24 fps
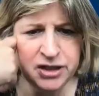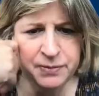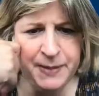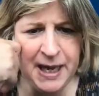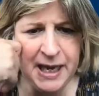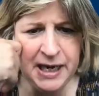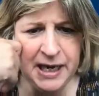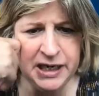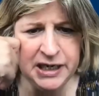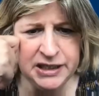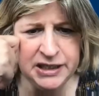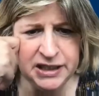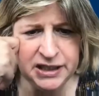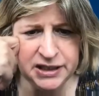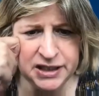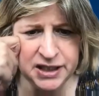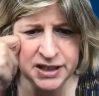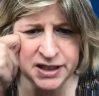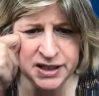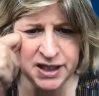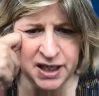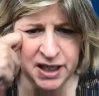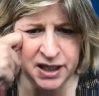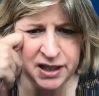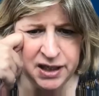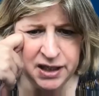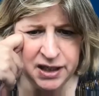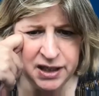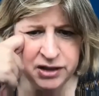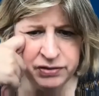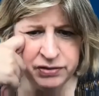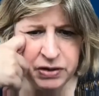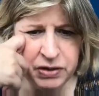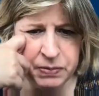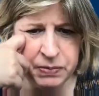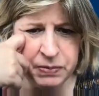or bad idea to send the
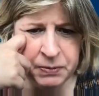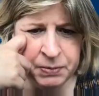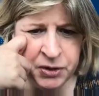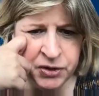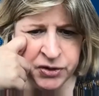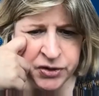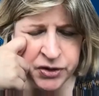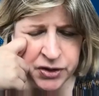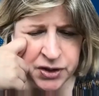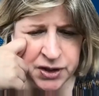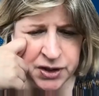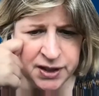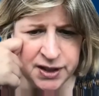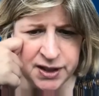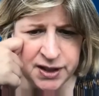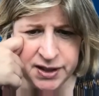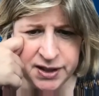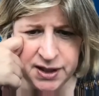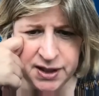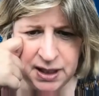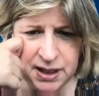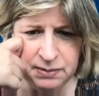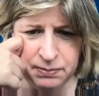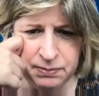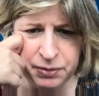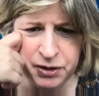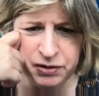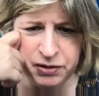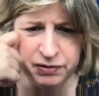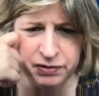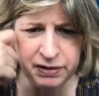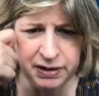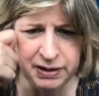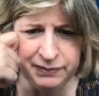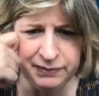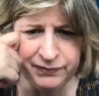career proposal to the same
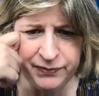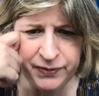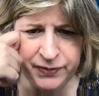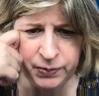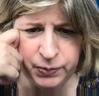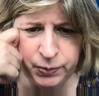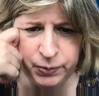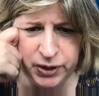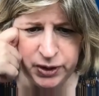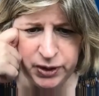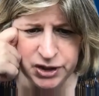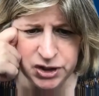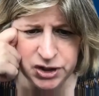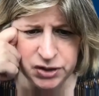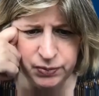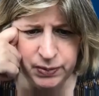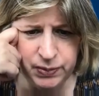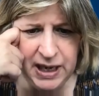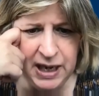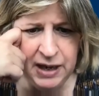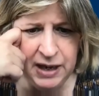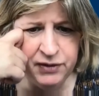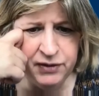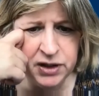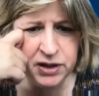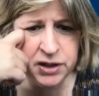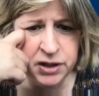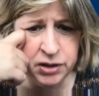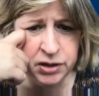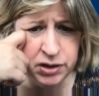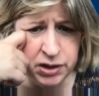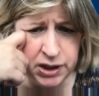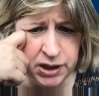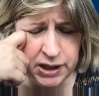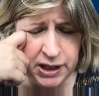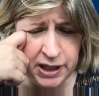program from which we have a
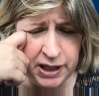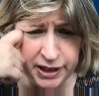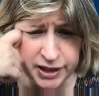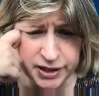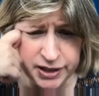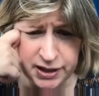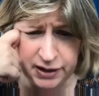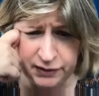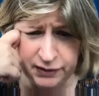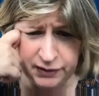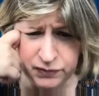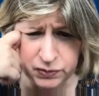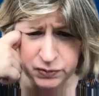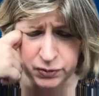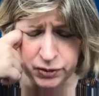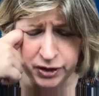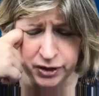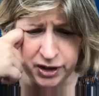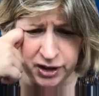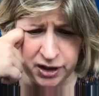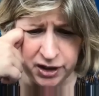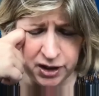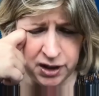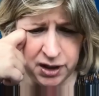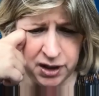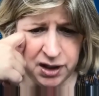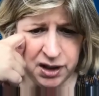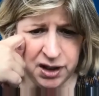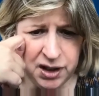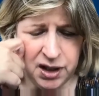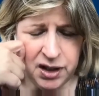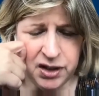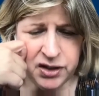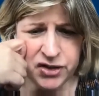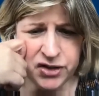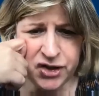current NSF award?
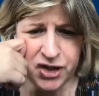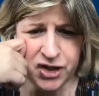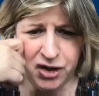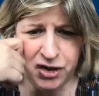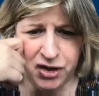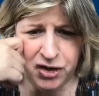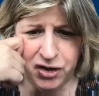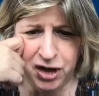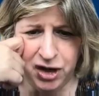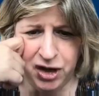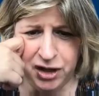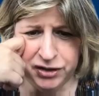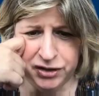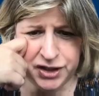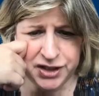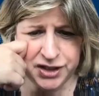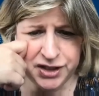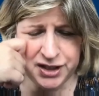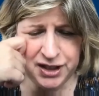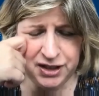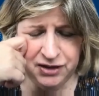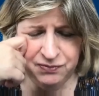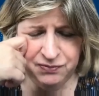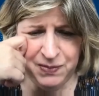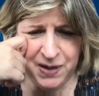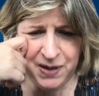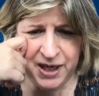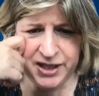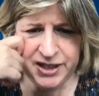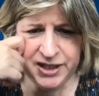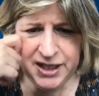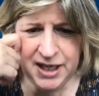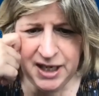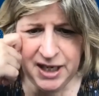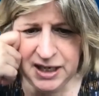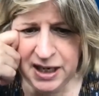So I'll just give my
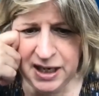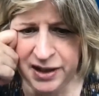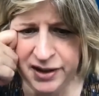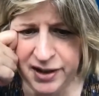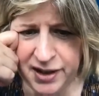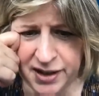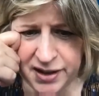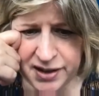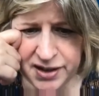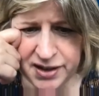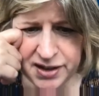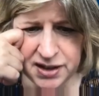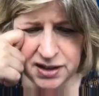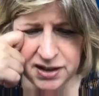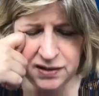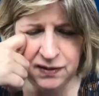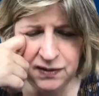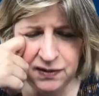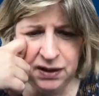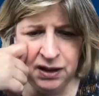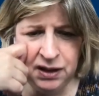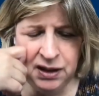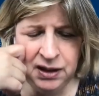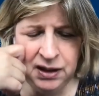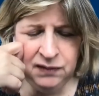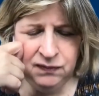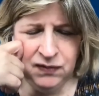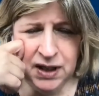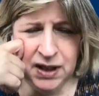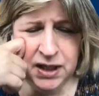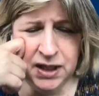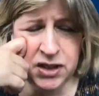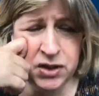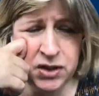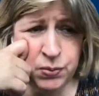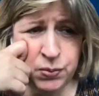take on this.
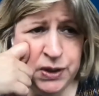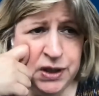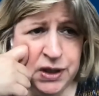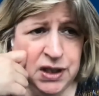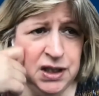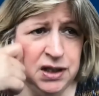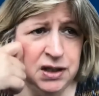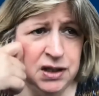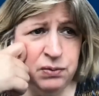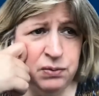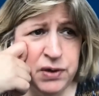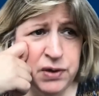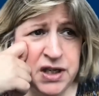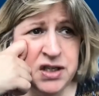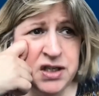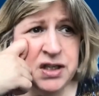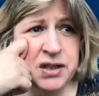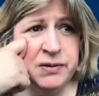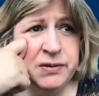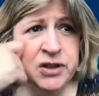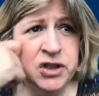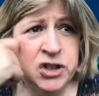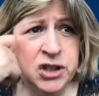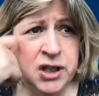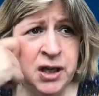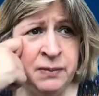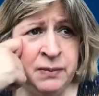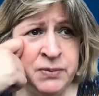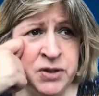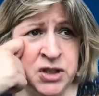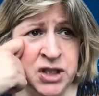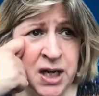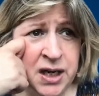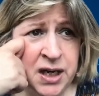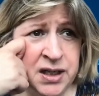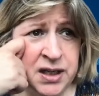It's really the research
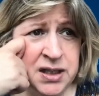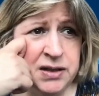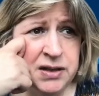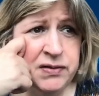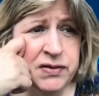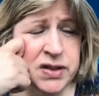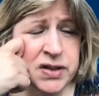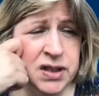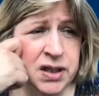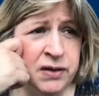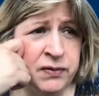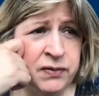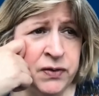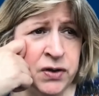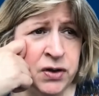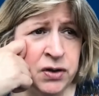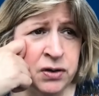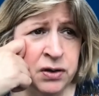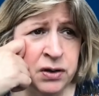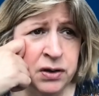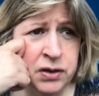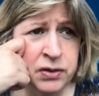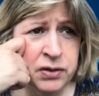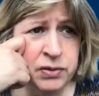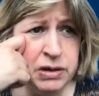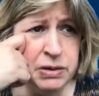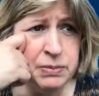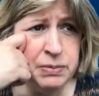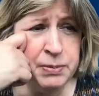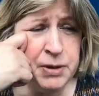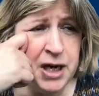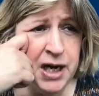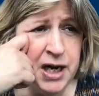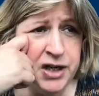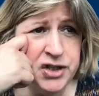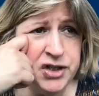objectives of your career
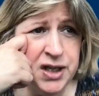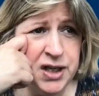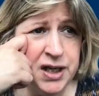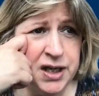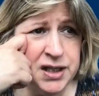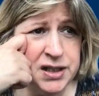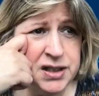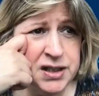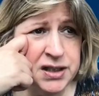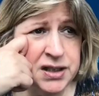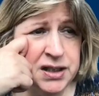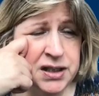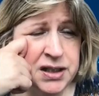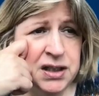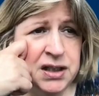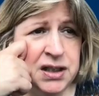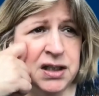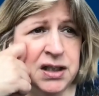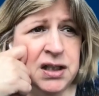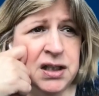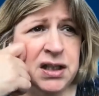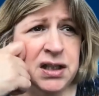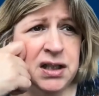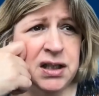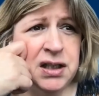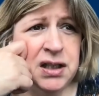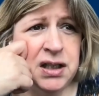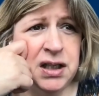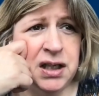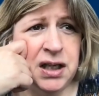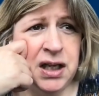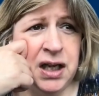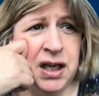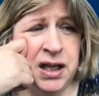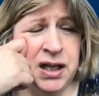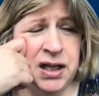project
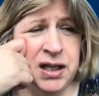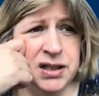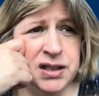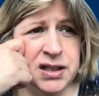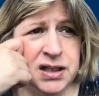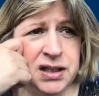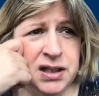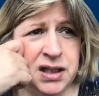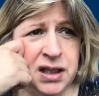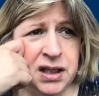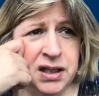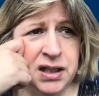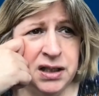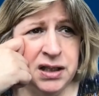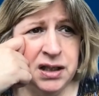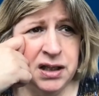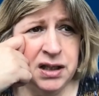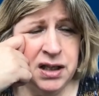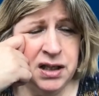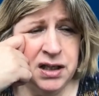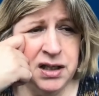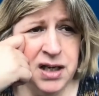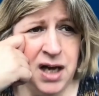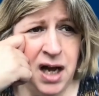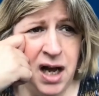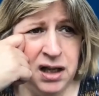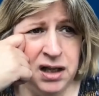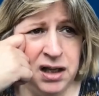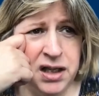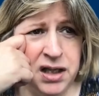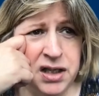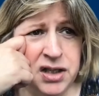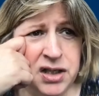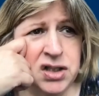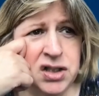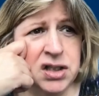and the
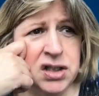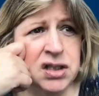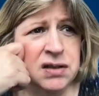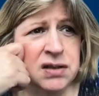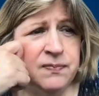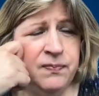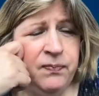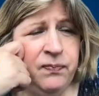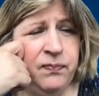knowledge